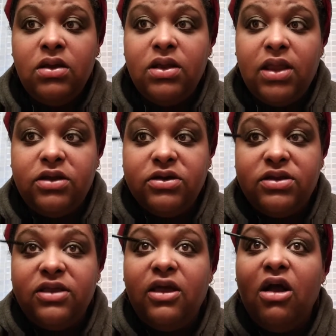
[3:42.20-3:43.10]
And as you can
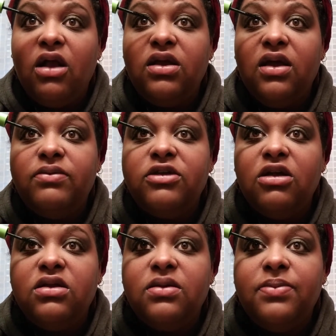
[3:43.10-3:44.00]
see, they already have
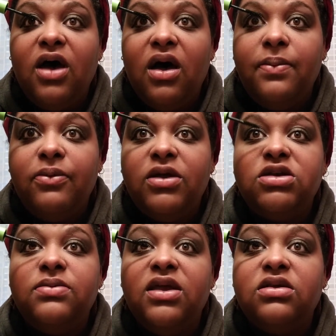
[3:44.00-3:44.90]
started to pop, which
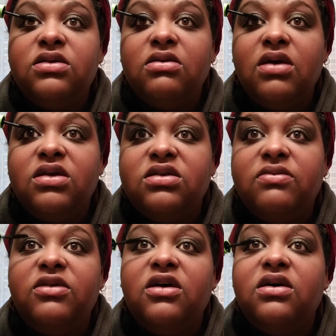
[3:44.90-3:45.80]
makes the rest
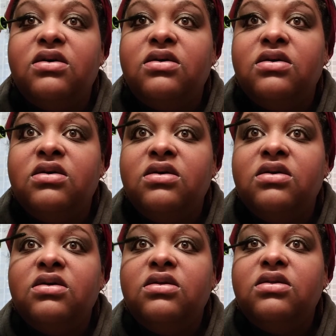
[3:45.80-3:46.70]
of the
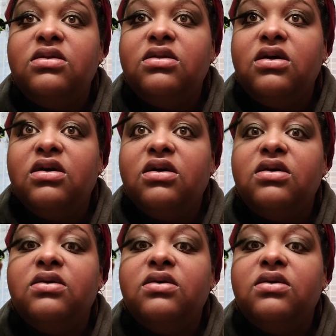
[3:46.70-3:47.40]
look.